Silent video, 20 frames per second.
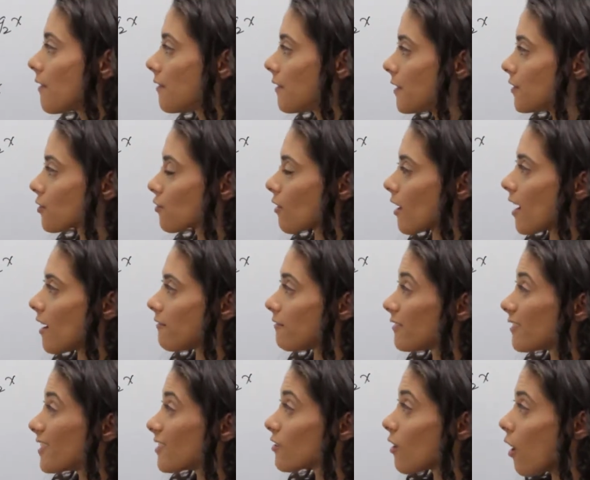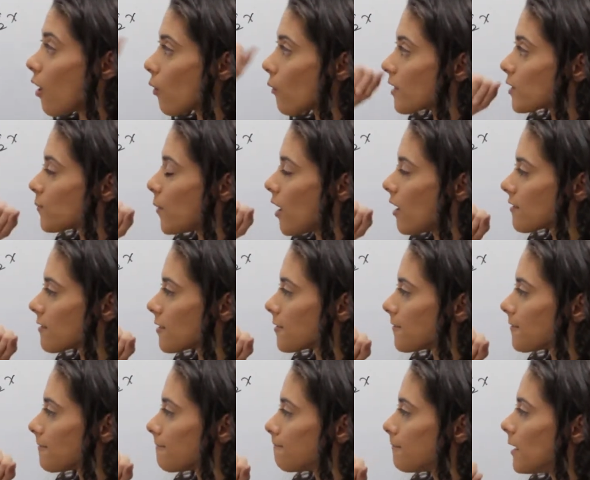this graph is always
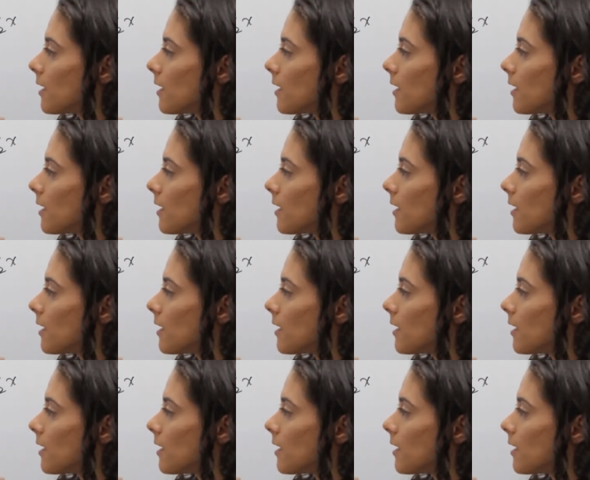positive.